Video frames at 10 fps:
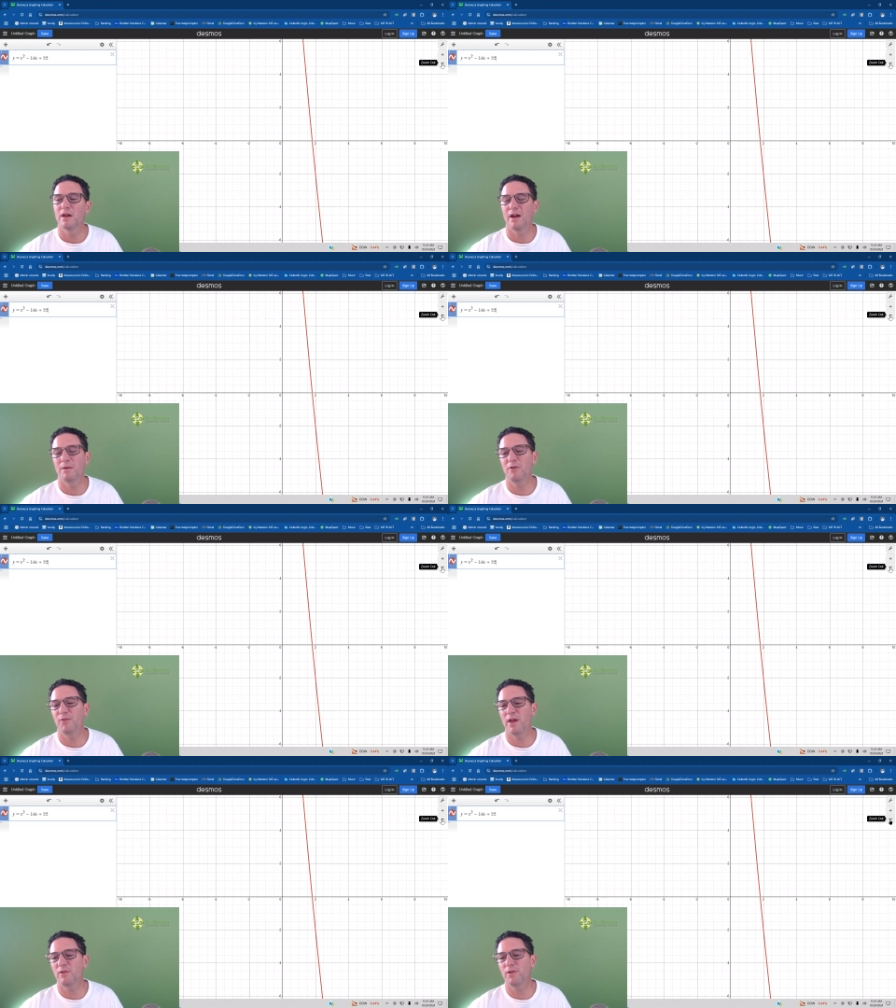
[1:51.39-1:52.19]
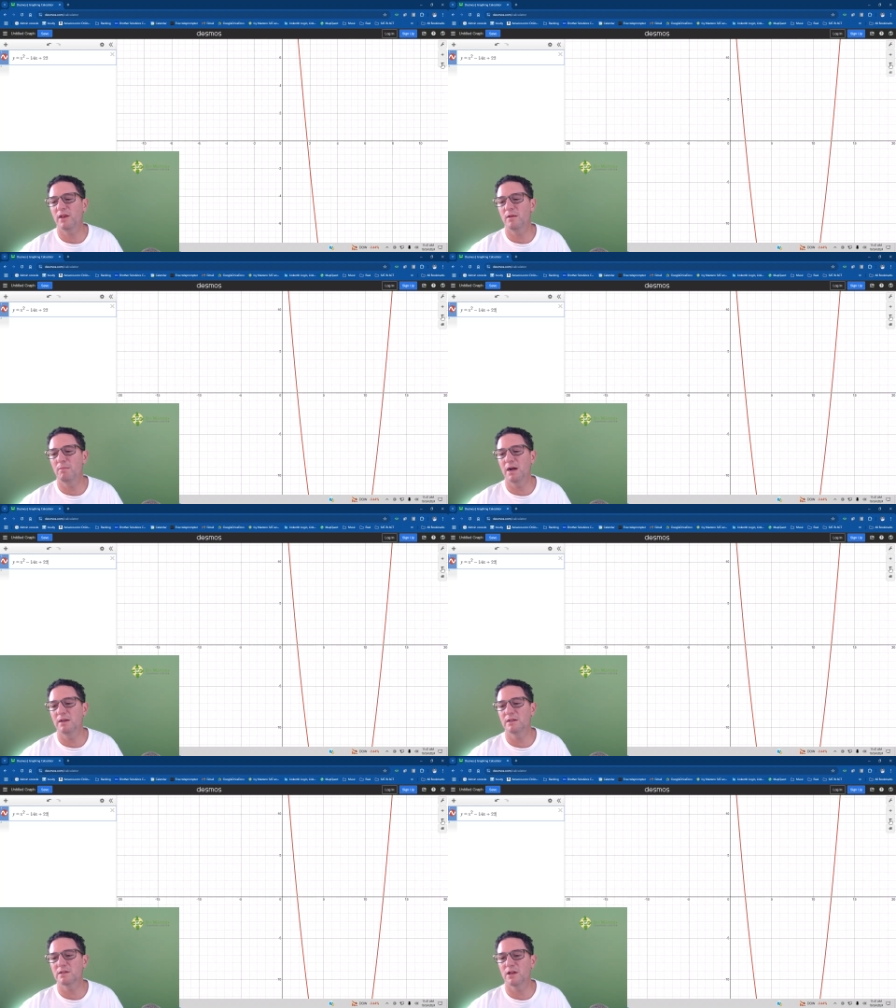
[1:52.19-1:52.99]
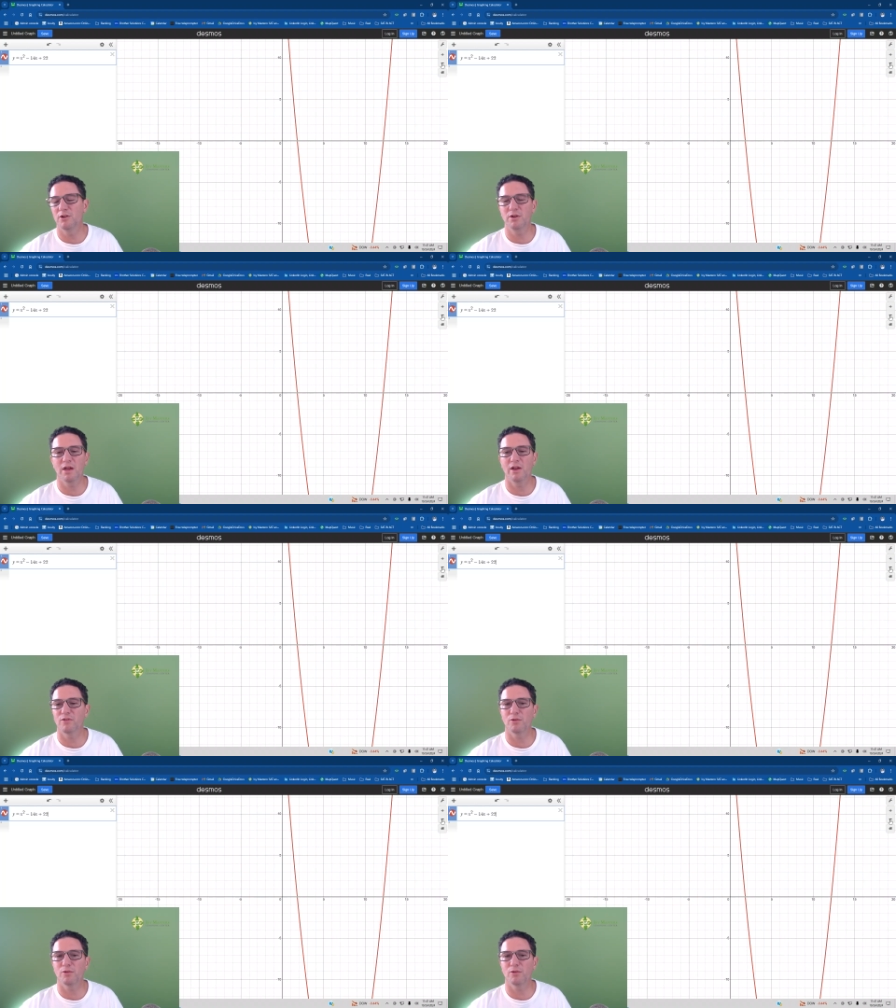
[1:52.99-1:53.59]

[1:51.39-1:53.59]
I'm a fan of hitting a minus. I know you guys are